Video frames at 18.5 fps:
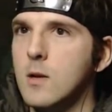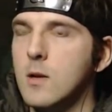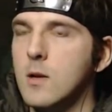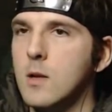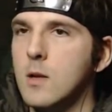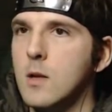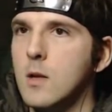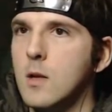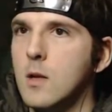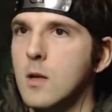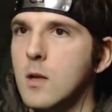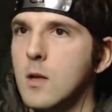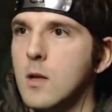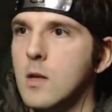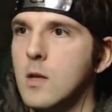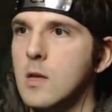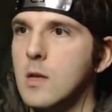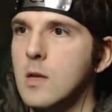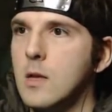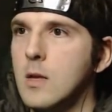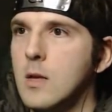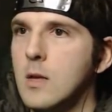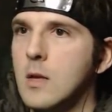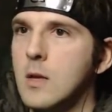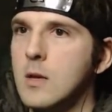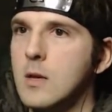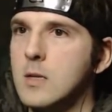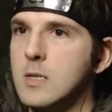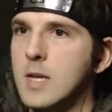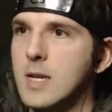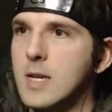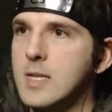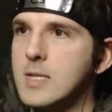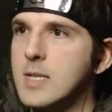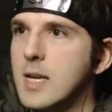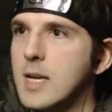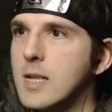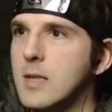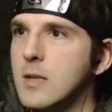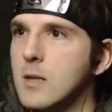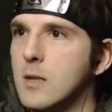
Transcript: Because like I said...